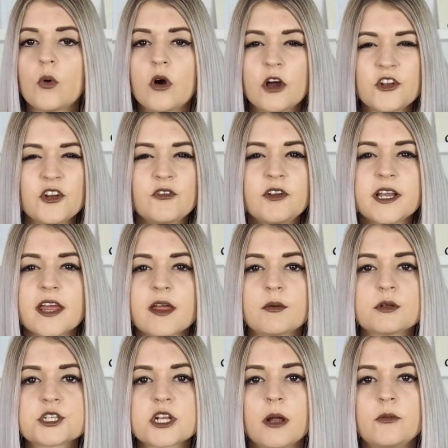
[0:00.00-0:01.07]
I don't really get that
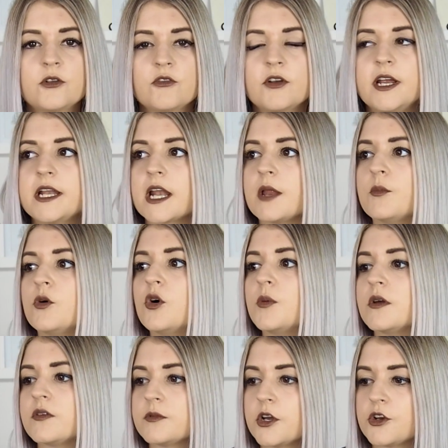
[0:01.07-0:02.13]
much time to read anymore,
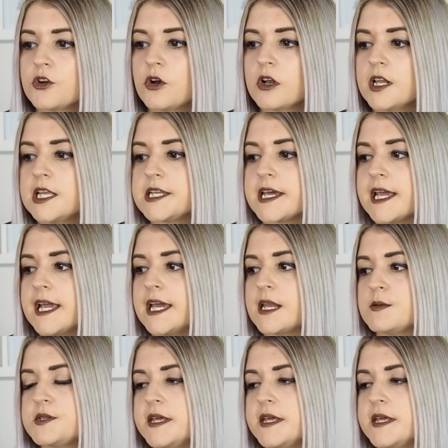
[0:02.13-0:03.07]
but if I'm going on holiday and I'm